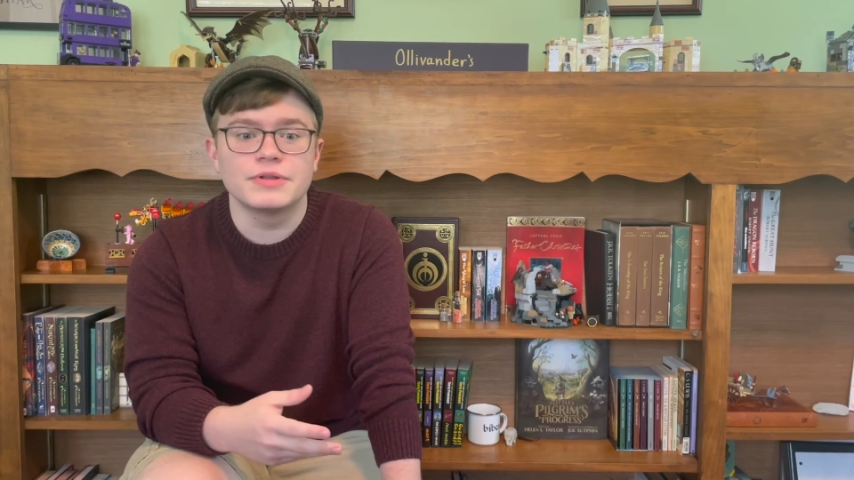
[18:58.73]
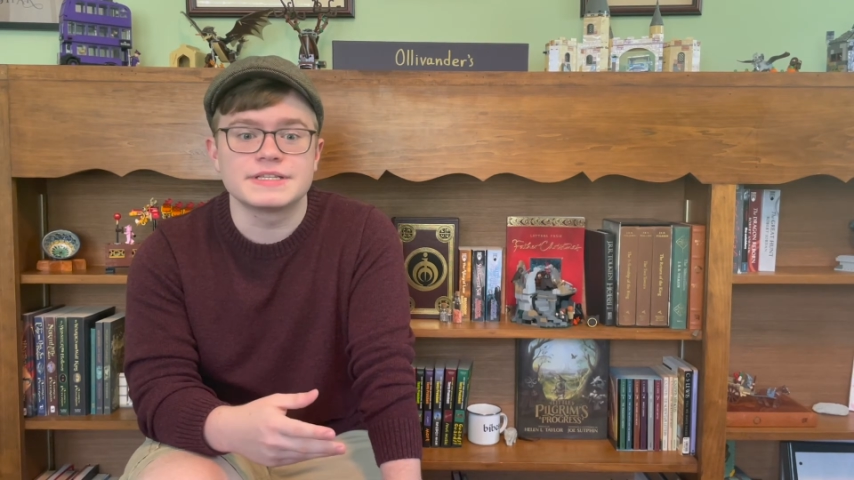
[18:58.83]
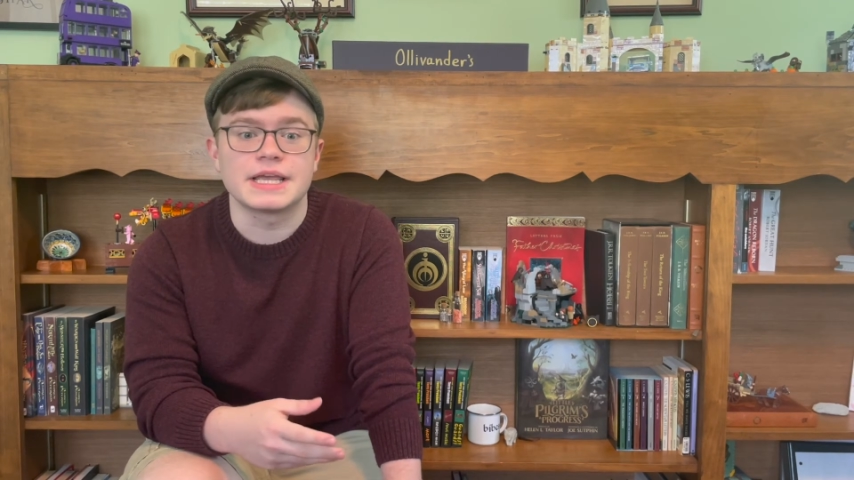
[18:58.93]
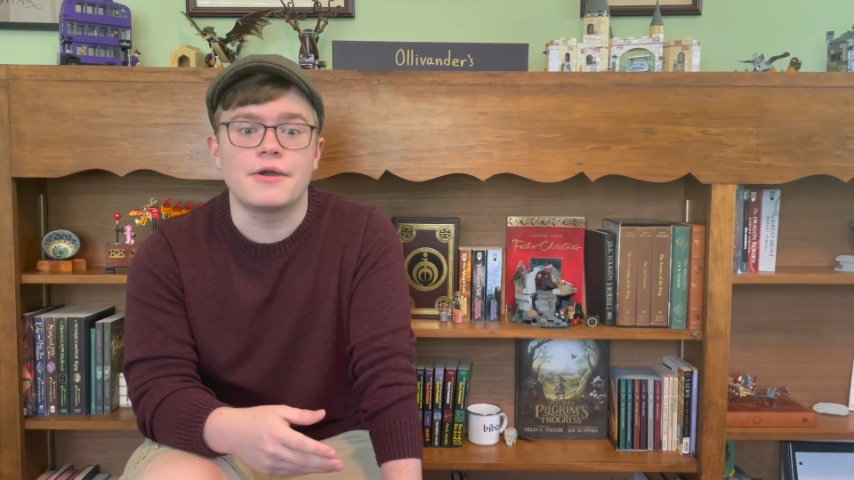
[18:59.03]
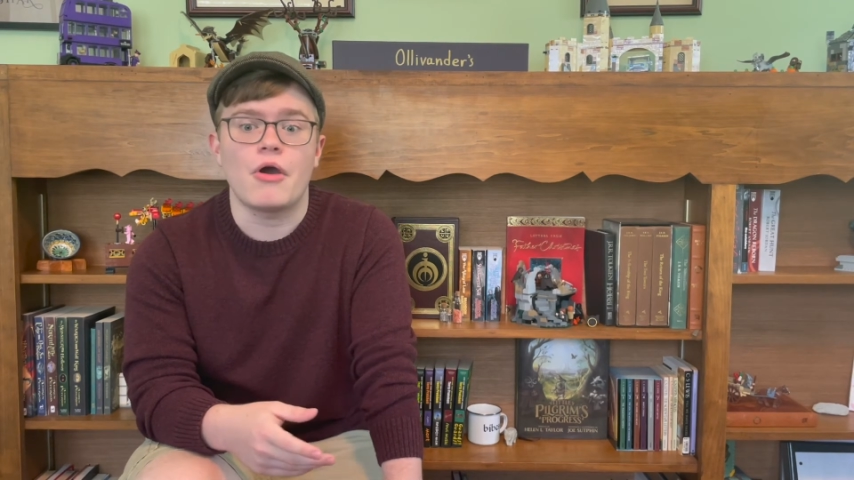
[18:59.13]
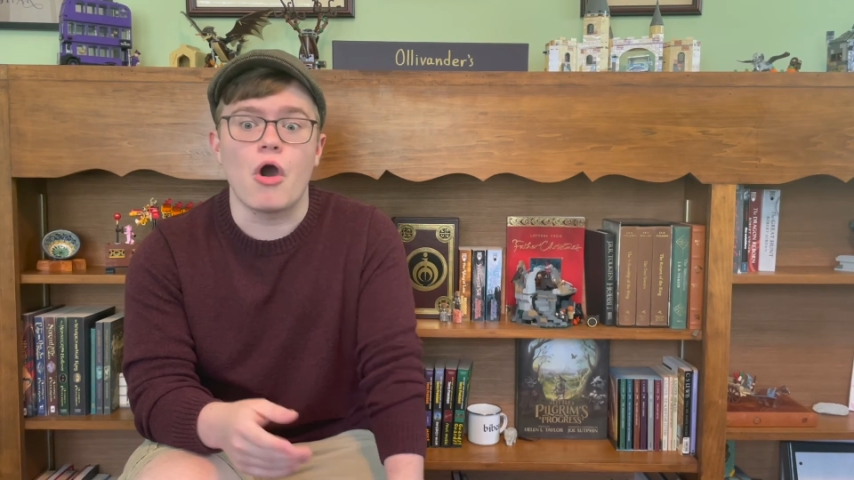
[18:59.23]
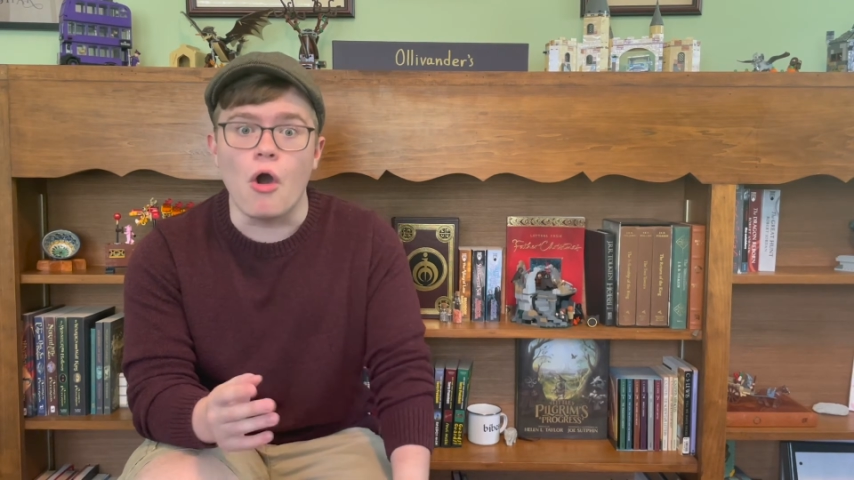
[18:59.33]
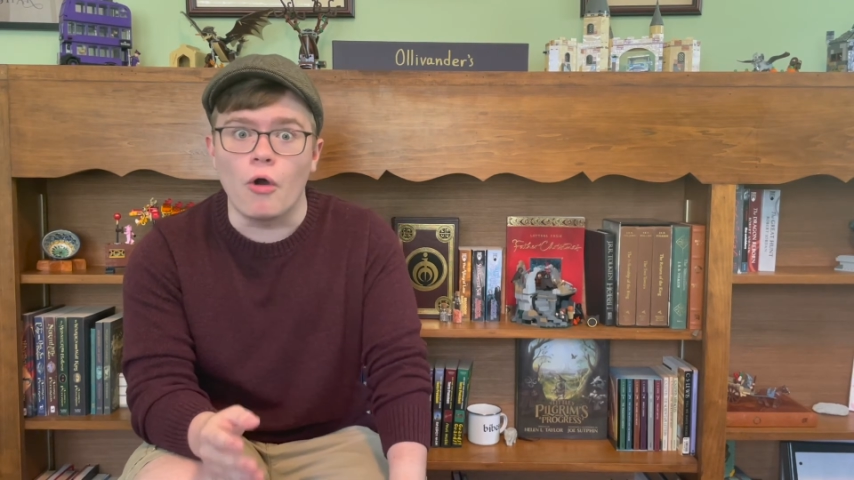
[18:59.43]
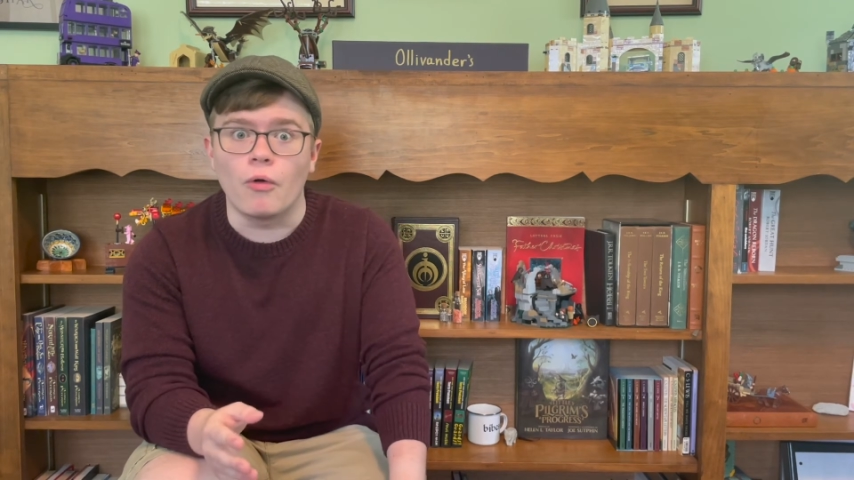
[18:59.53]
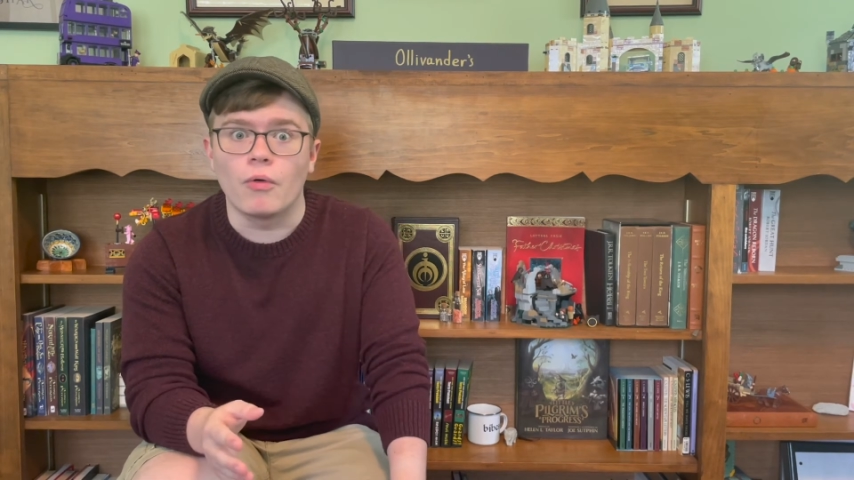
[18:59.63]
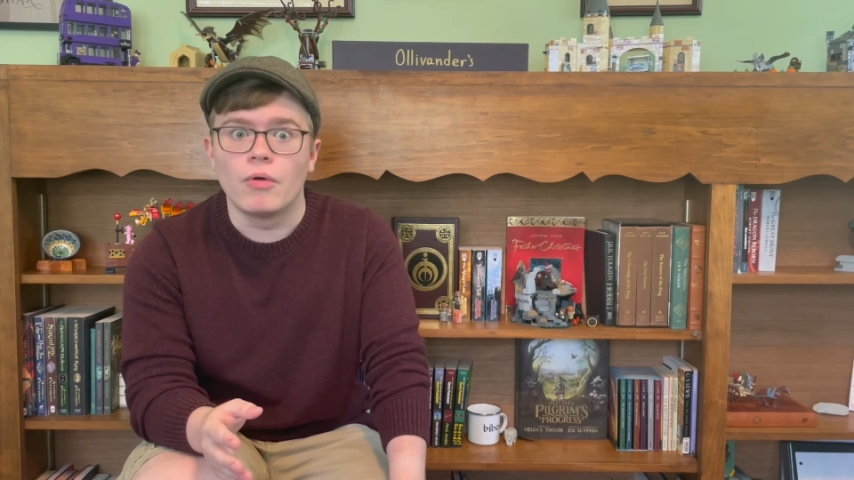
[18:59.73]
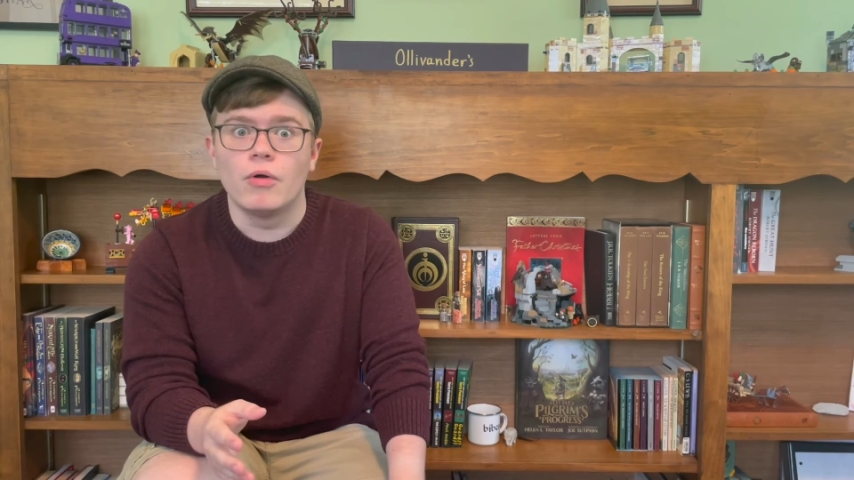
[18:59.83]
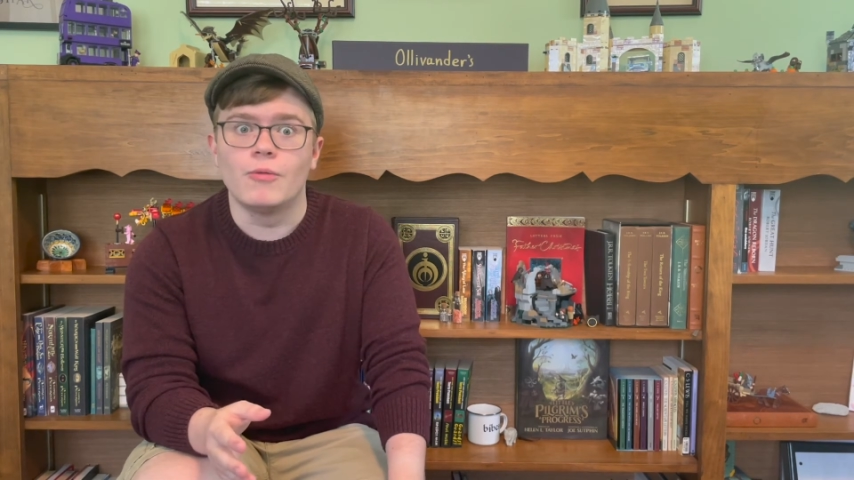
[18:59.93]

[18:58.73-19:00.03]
say, oh,